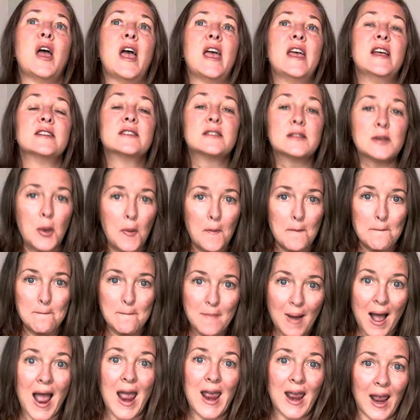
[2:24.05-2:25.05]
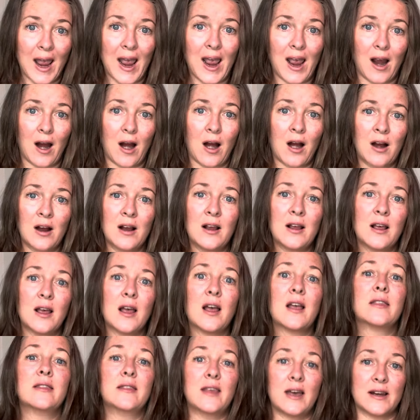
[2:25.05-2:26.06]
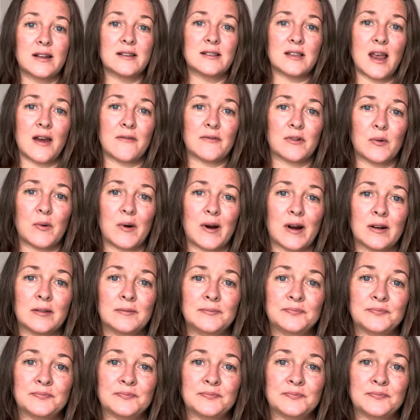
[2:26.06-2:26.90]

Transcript: It's my hair that is everywhere.